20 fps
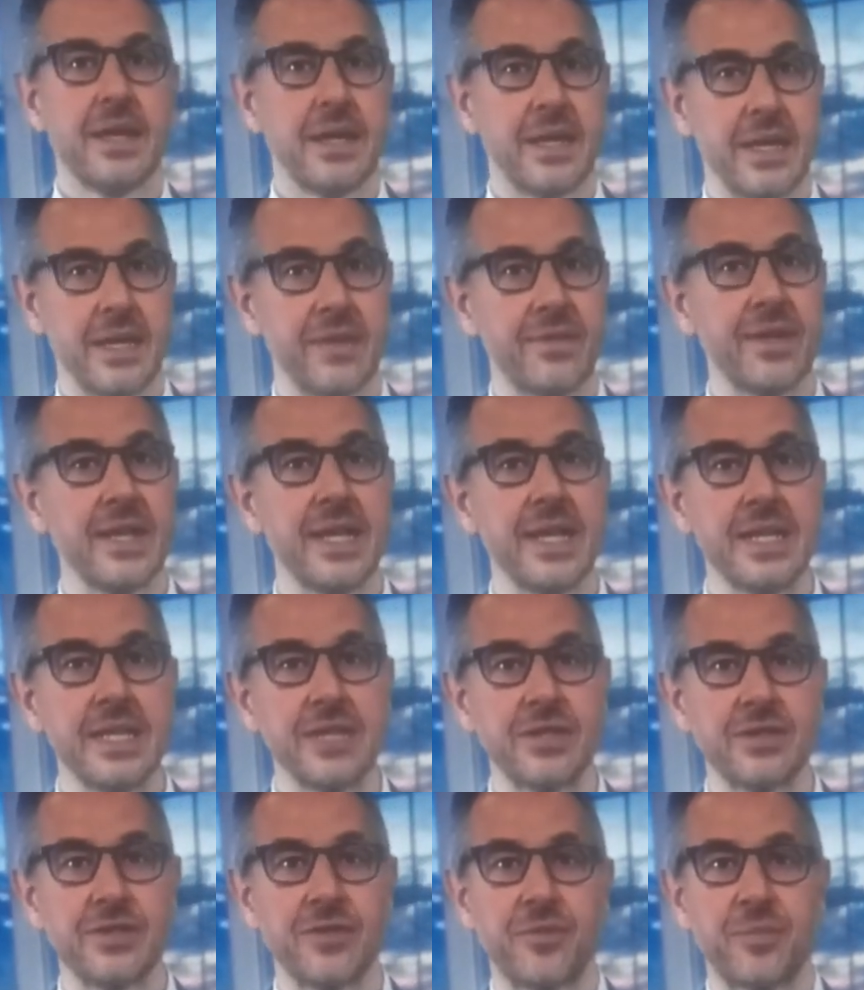Given a
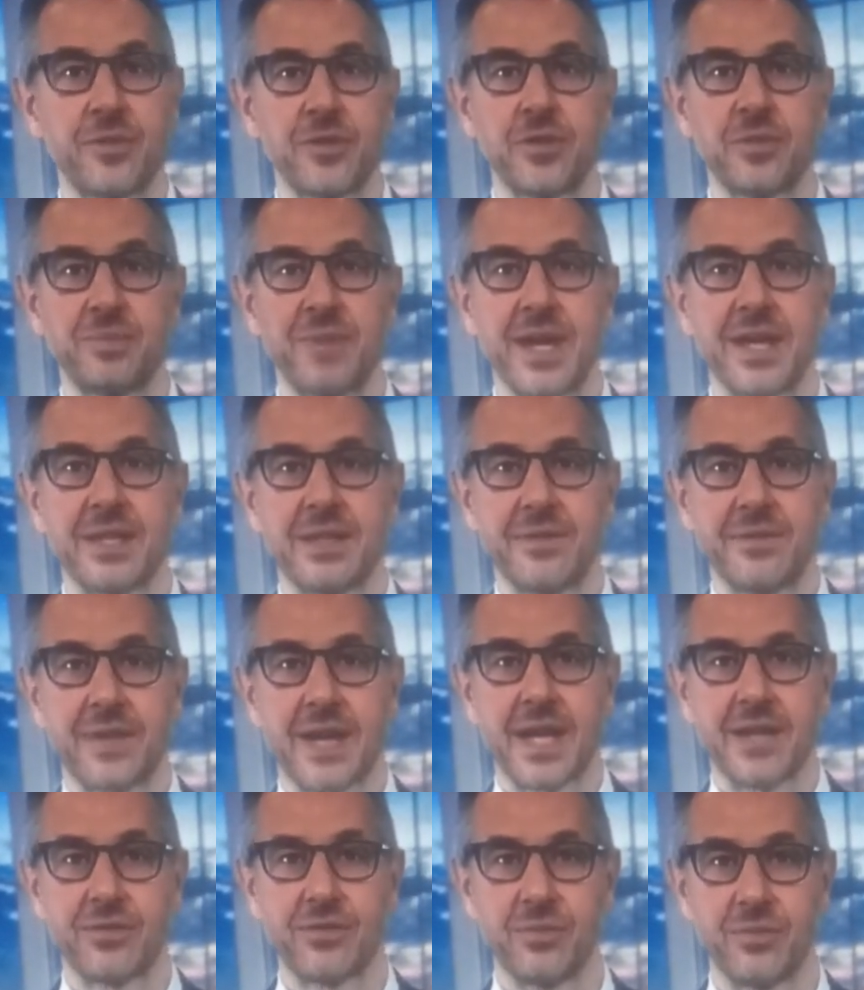list of prospective
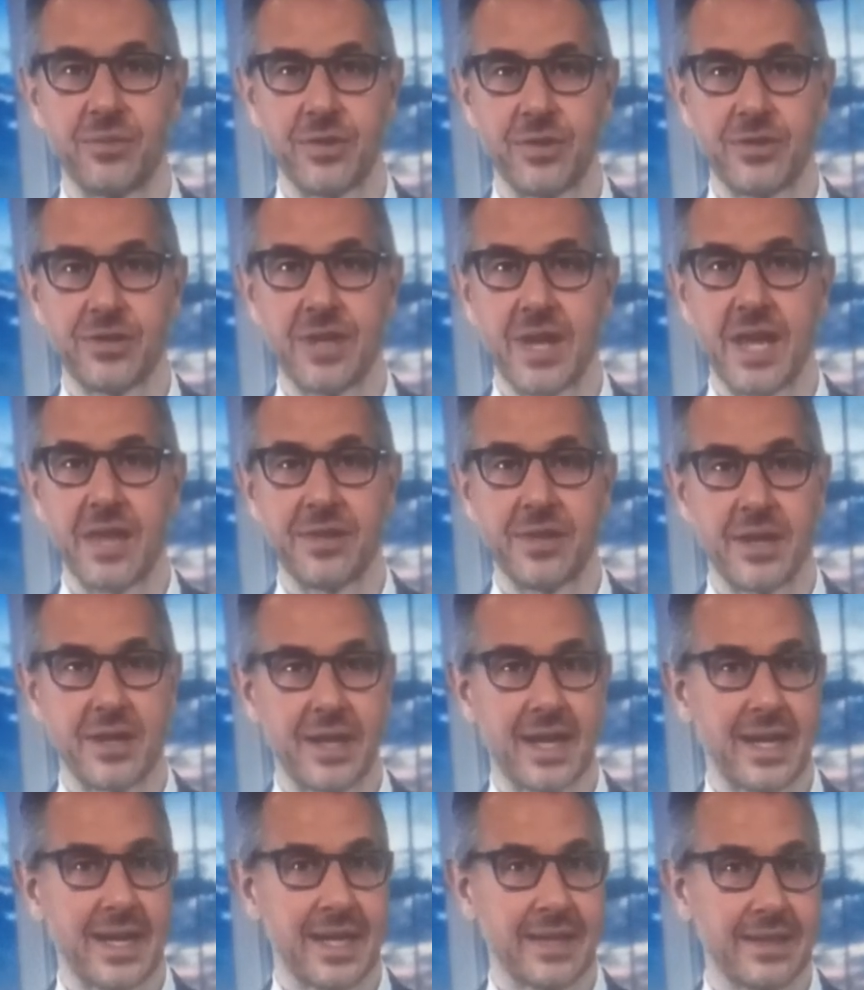customers and their
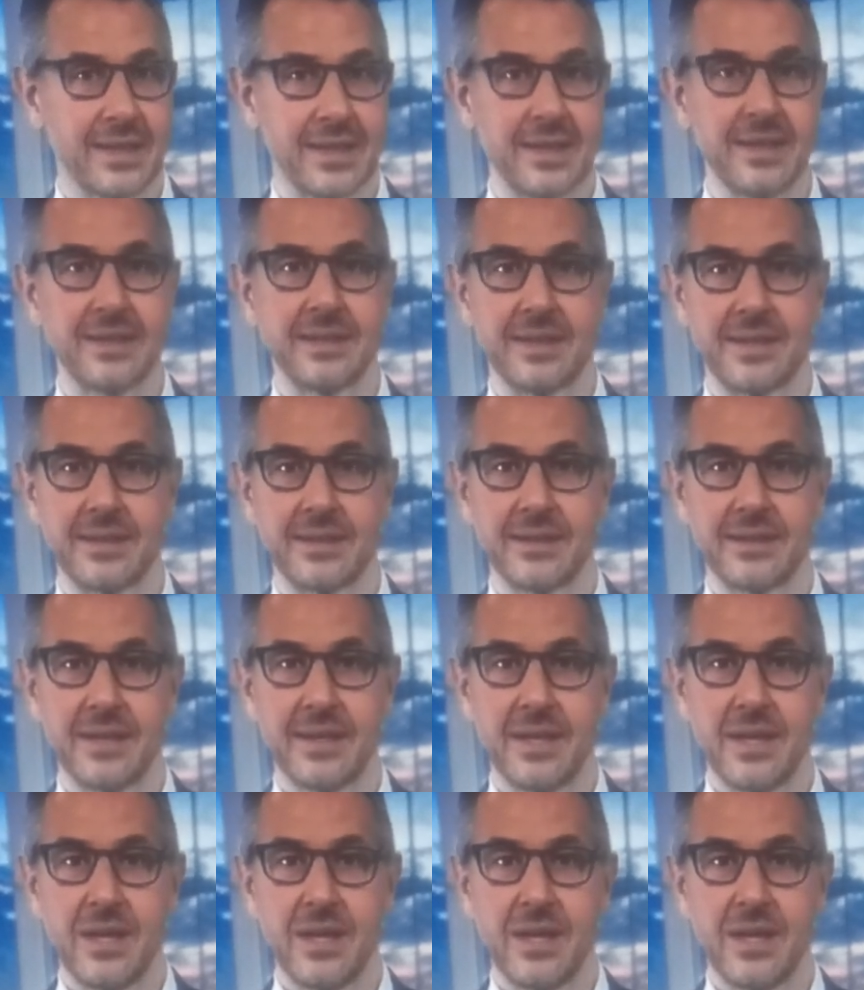characteristics,